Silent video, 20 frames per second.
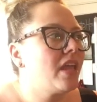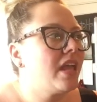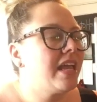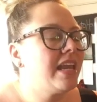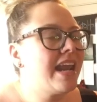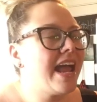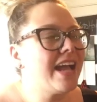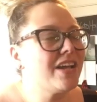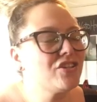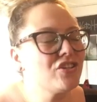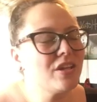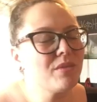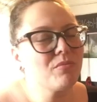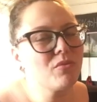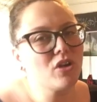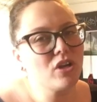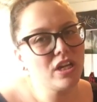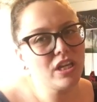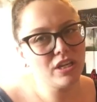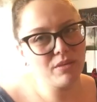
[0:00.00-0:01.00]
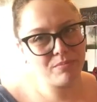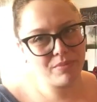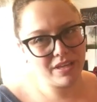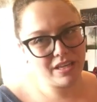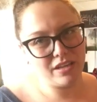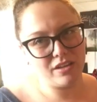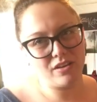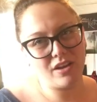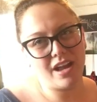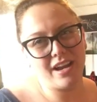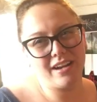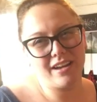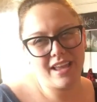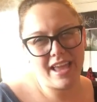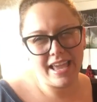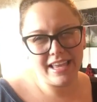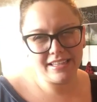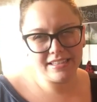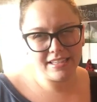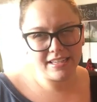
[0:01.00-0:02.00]
actually I'm going to be, I
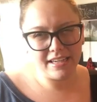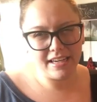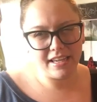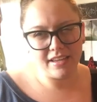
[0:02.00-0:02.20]
hate to